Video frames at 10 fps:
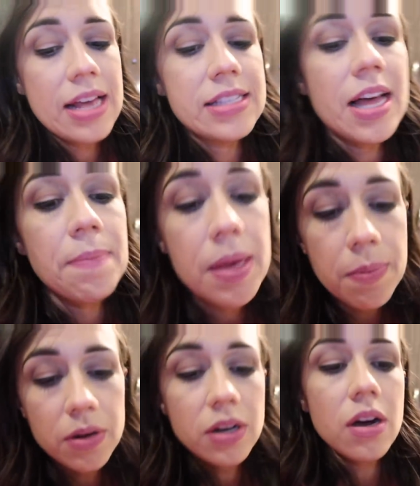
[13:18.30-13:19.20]
is that
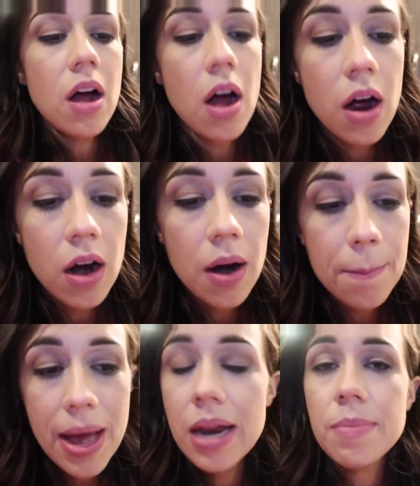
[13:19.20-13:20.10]
people are, are
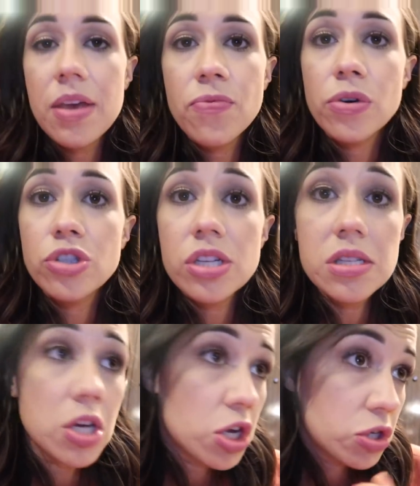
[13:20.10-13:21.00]
mad at me for
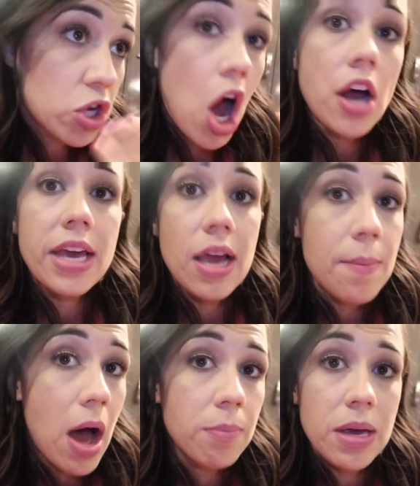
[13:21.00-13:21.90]
just talking
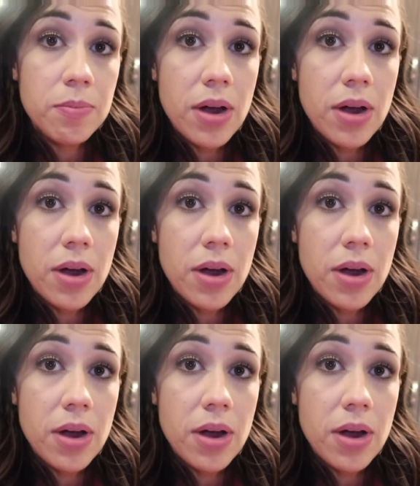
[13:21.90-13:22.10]
about being